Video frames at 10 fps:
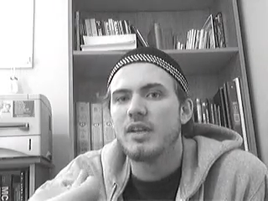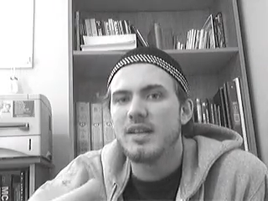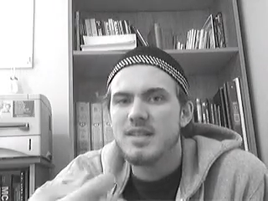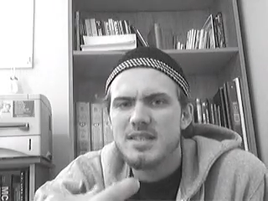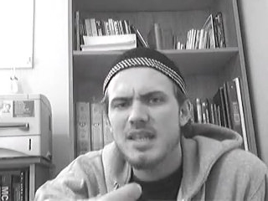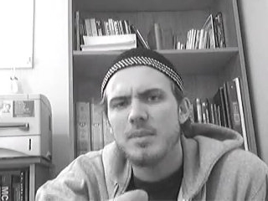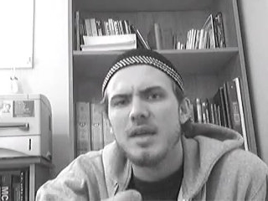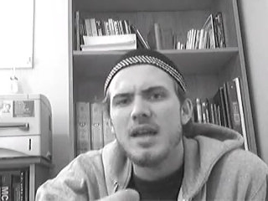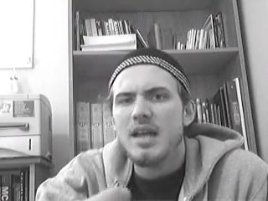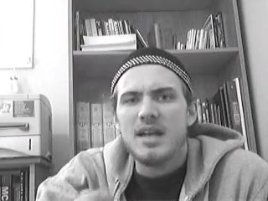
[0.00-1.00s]
And it's the same.
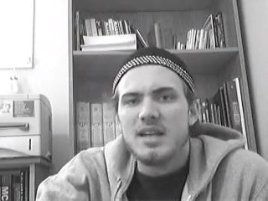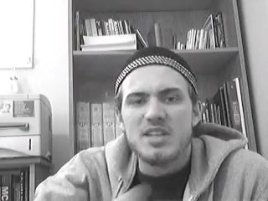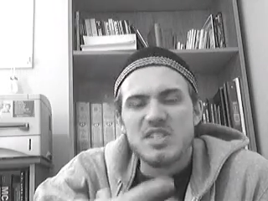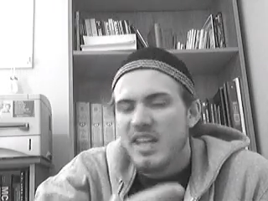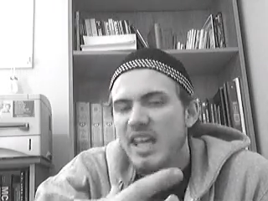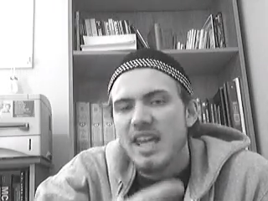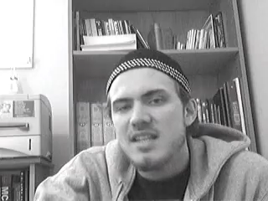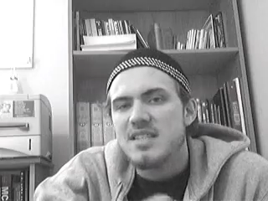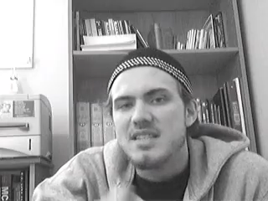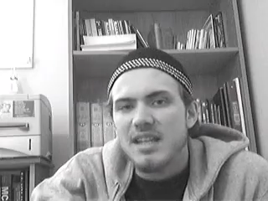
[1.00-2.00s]
There's
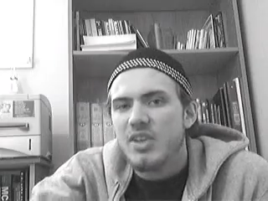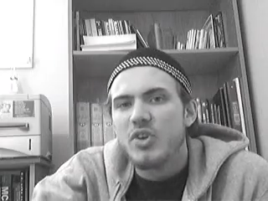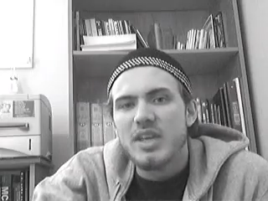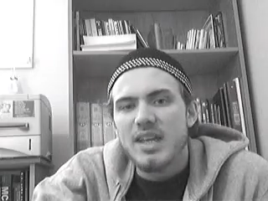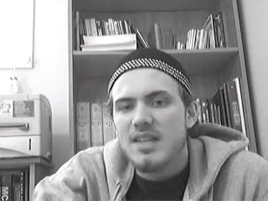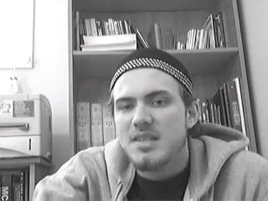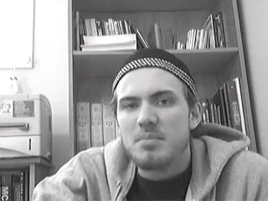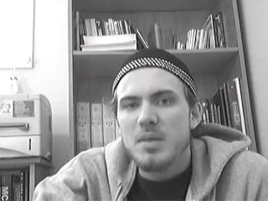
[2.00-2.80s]
kids and little kids and